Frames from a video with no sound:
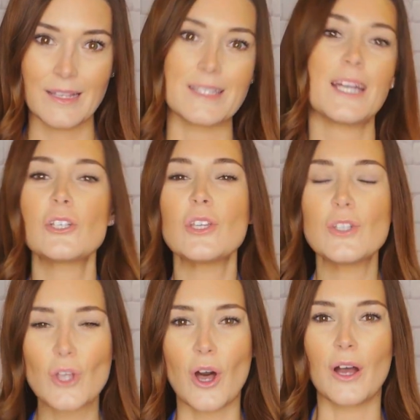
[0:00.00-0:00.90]
Let's actually
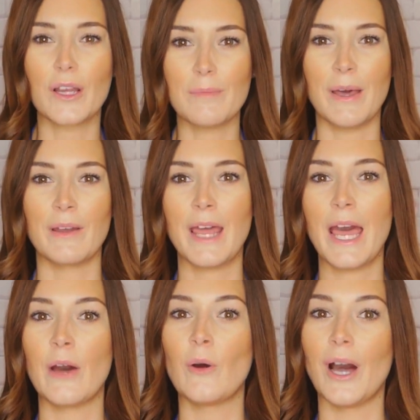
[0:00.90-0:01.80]
talk about
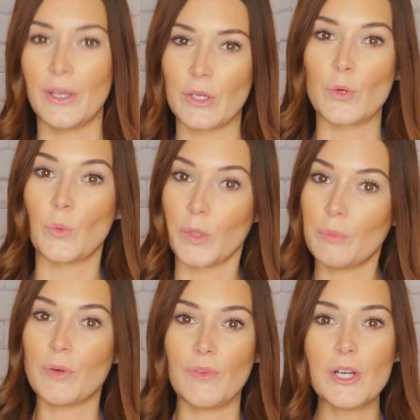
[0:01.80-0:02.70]
how other real
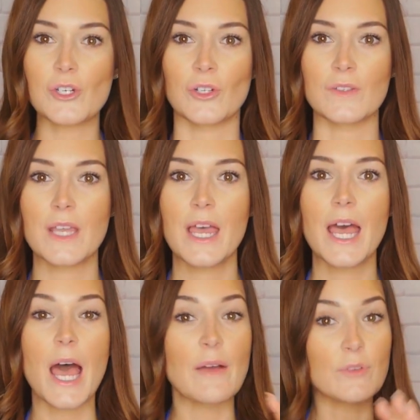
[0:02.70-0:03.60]
professionals
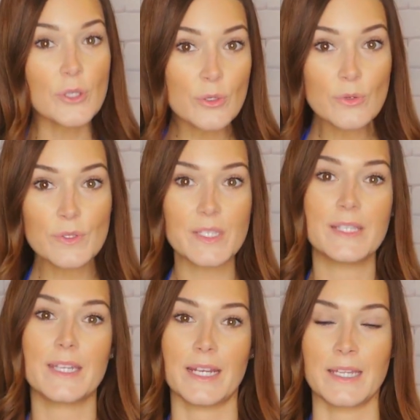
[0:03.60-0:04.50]
have used these
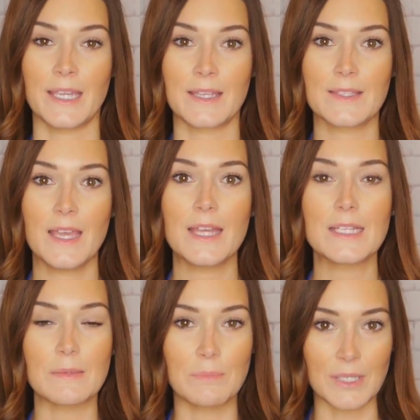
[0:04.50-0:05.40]
techniques
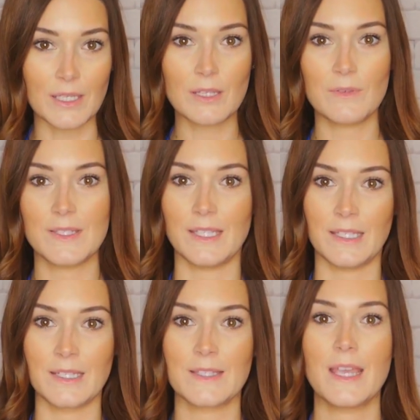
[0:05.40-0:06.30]
to build the
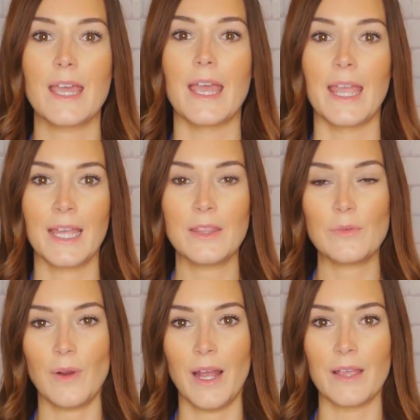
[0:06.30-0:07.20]
resilience and
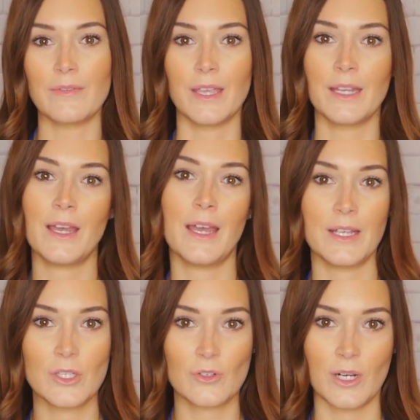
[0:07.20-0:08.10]
thrive in
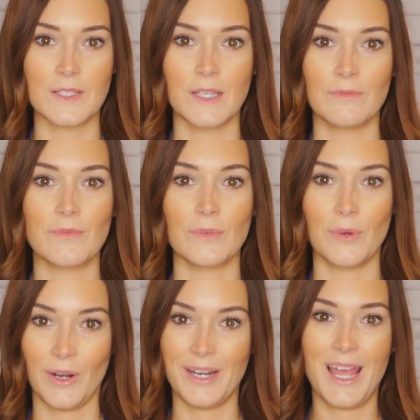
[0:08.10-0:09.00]
high-stress
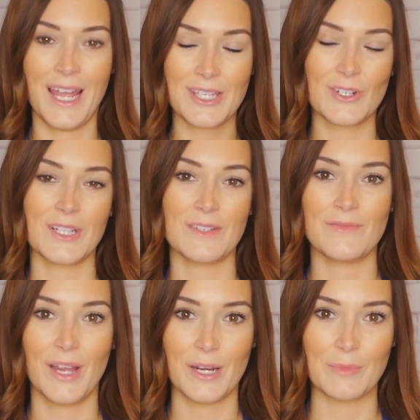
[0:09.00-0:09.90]

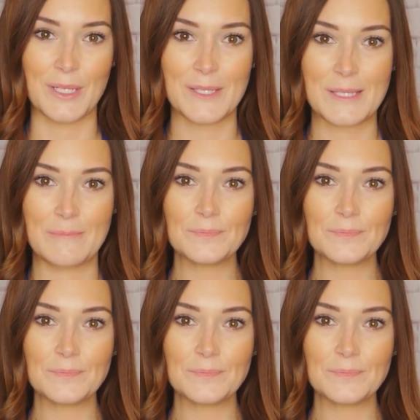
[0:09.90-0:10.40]
environments.